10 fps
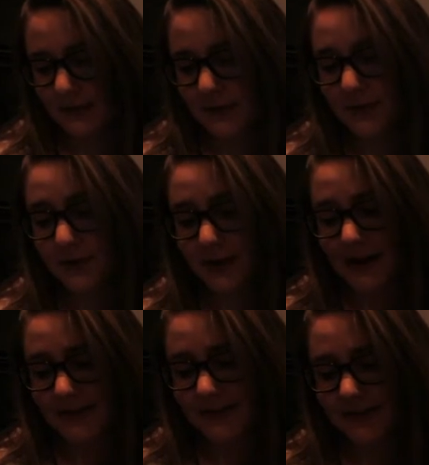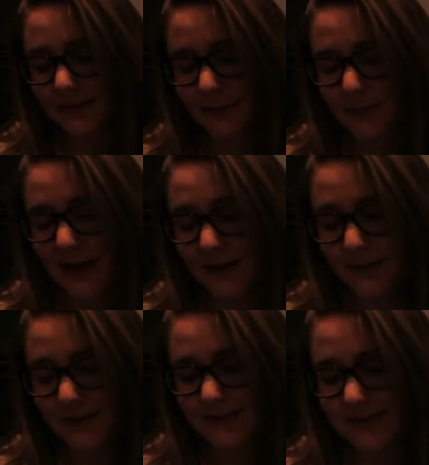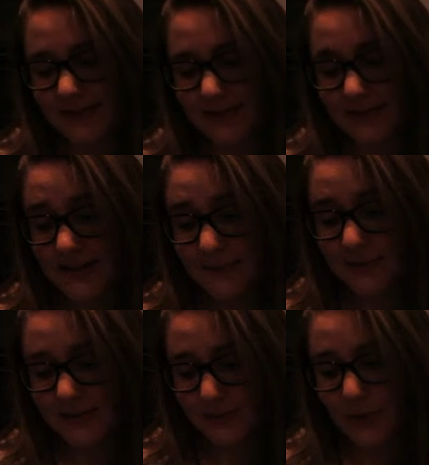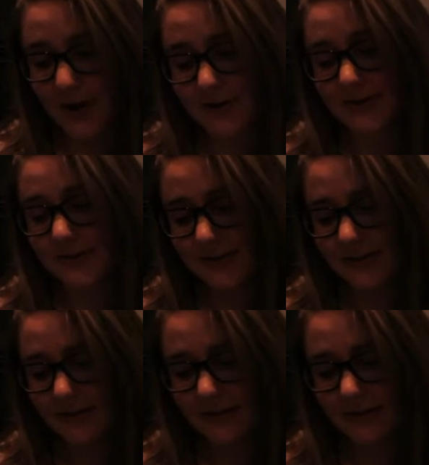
Your grace abounds in deepest waters.